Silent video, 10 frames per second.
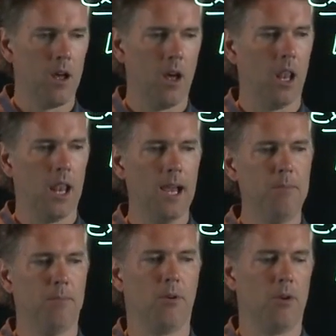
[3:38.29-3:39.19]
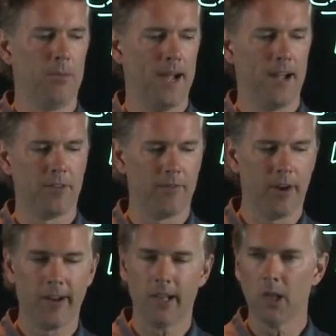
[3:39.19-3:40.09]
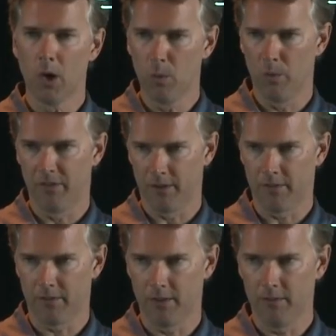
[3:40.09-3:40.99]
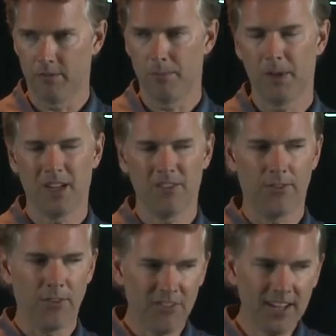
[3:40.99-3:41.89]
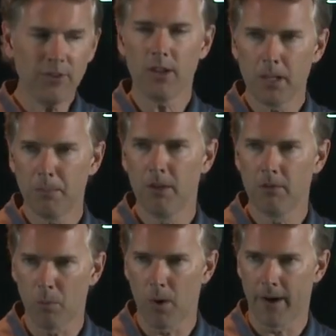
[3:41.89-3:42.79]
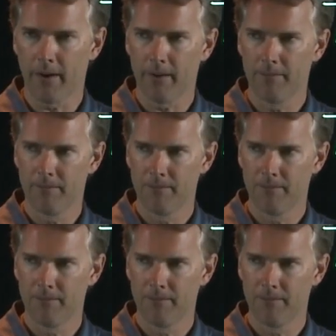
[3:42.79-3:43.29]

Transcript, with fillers: A light bulb has a very low resistance because it's essentially a piece of wire.